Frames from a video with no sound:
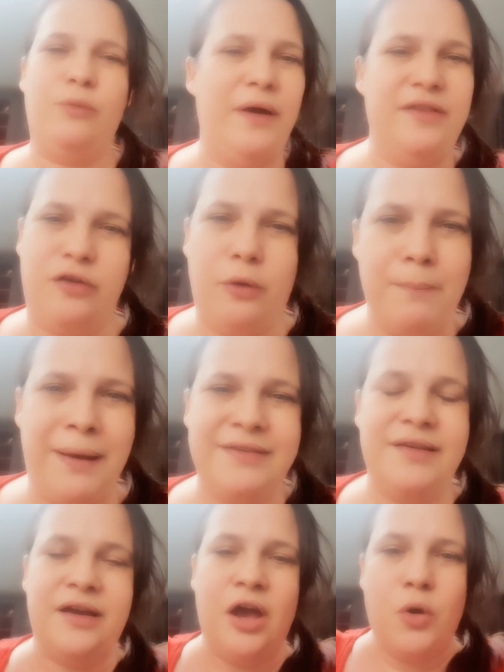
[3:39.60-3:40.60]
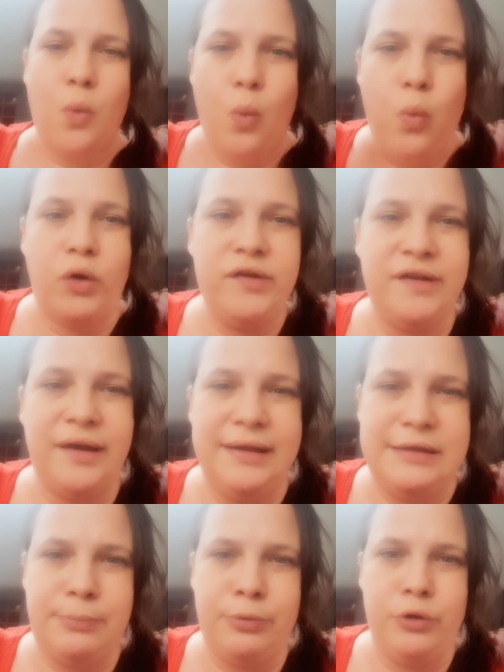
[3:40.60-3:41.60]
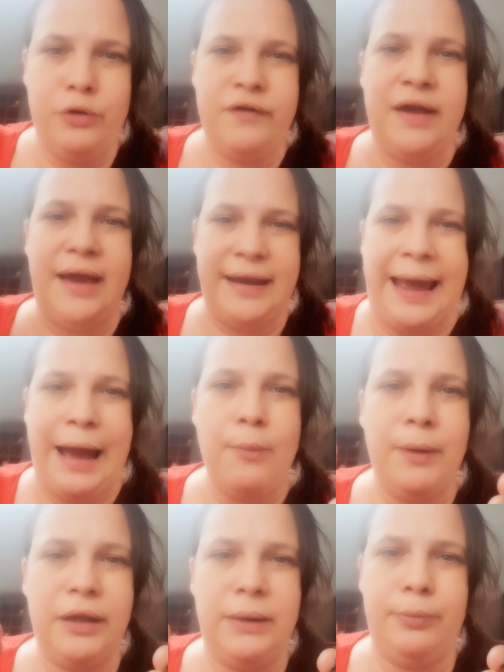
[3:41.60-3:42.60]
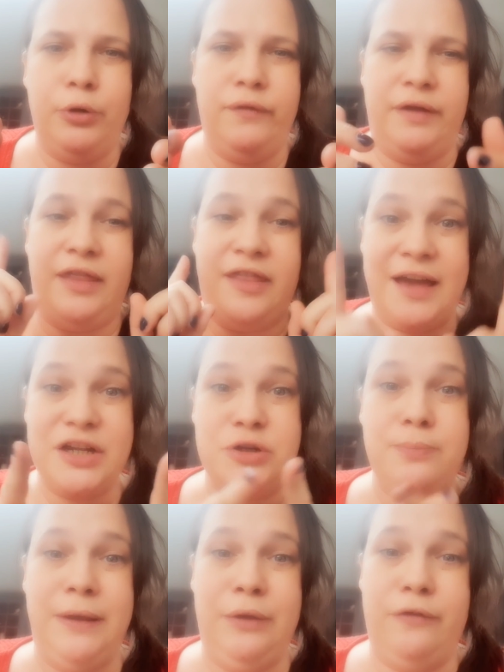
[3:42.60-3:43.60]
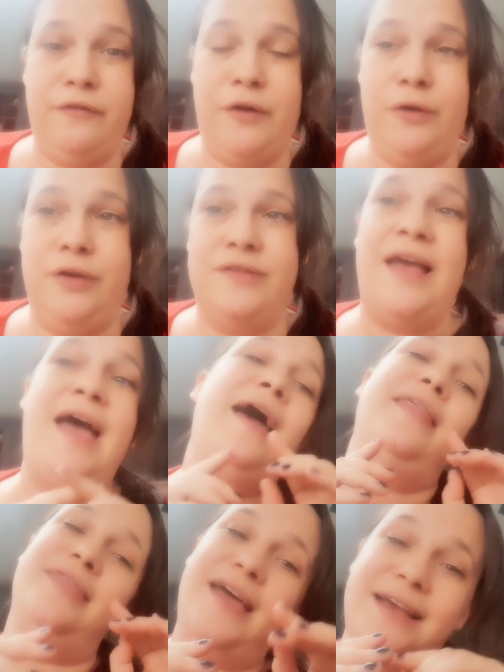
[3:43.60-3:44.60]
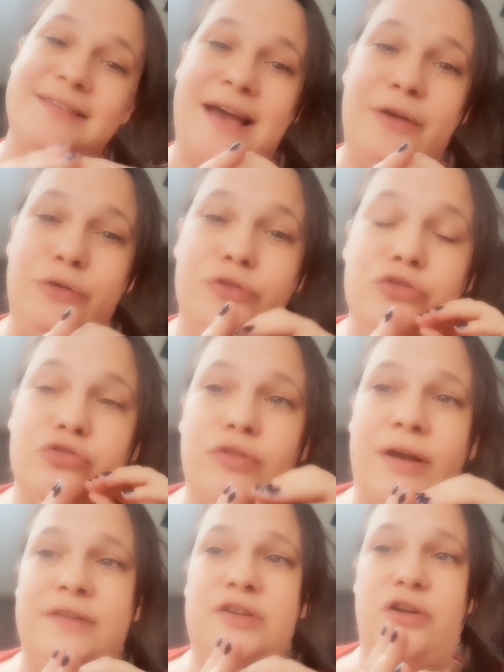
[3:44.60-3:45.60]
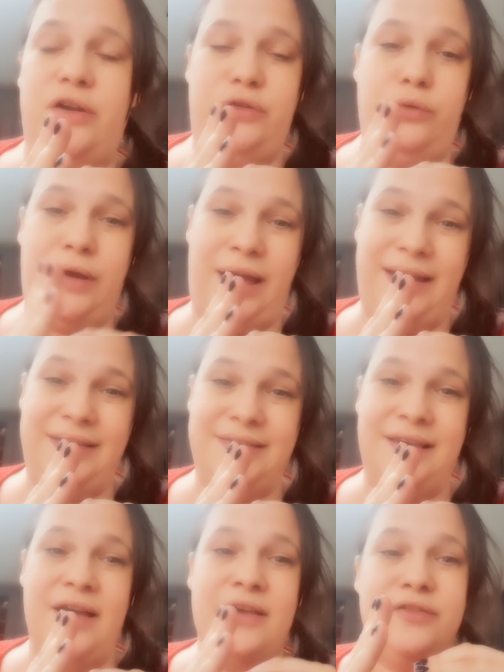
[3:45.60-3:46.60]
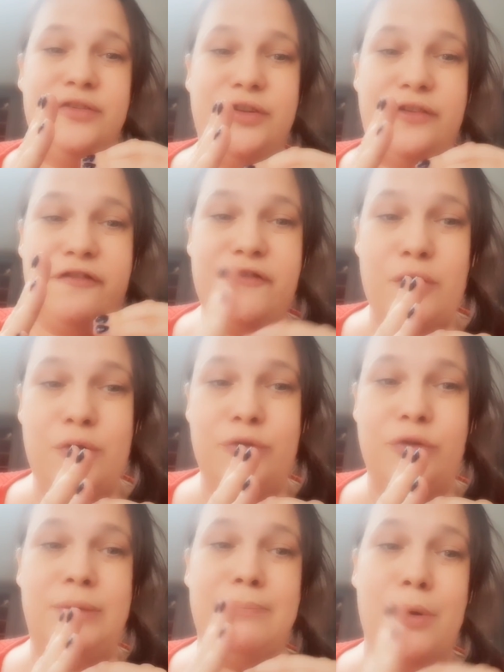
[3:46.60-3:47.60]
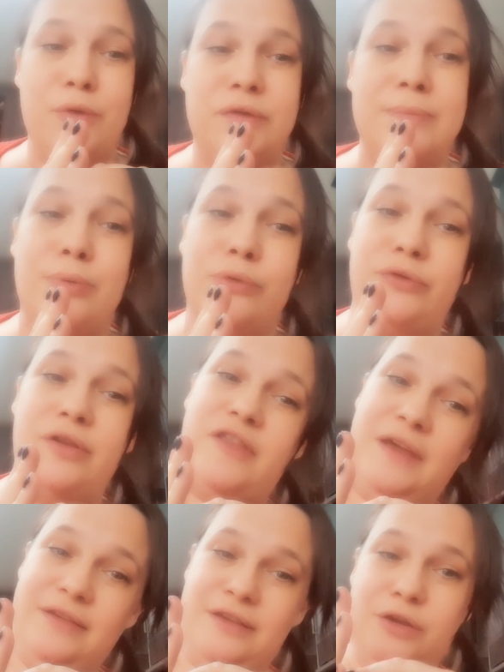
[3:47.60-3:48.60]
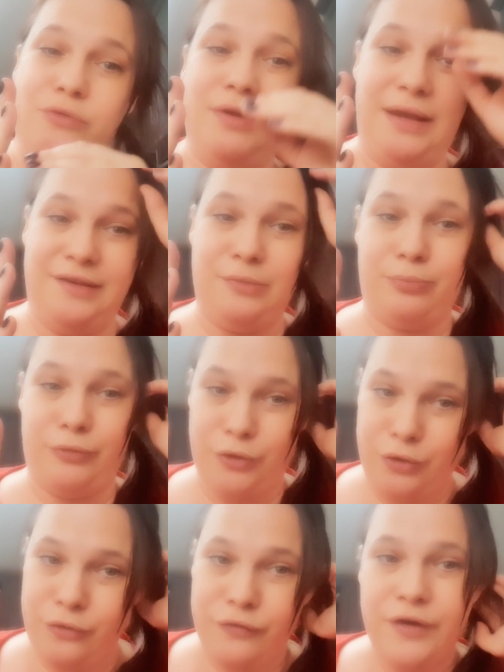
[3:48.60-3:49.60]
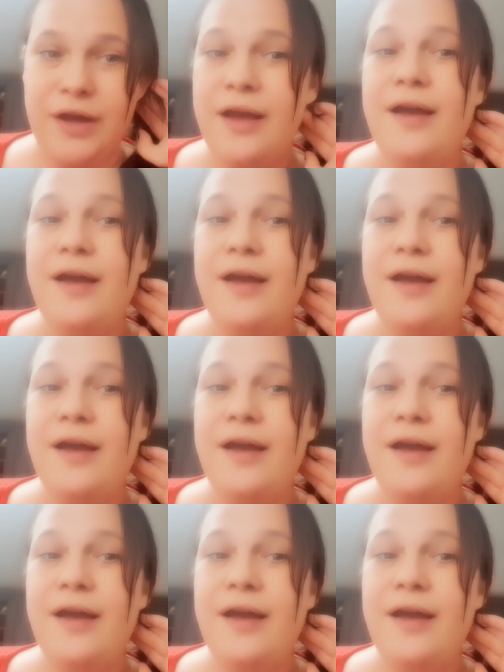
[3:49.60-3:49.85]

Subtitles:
out of the way that don't matter. What is it I need to prove, and how am I going to prove it? That should be your focus, and that is how you strategize your case. So just focus on the most important things that you need to prove,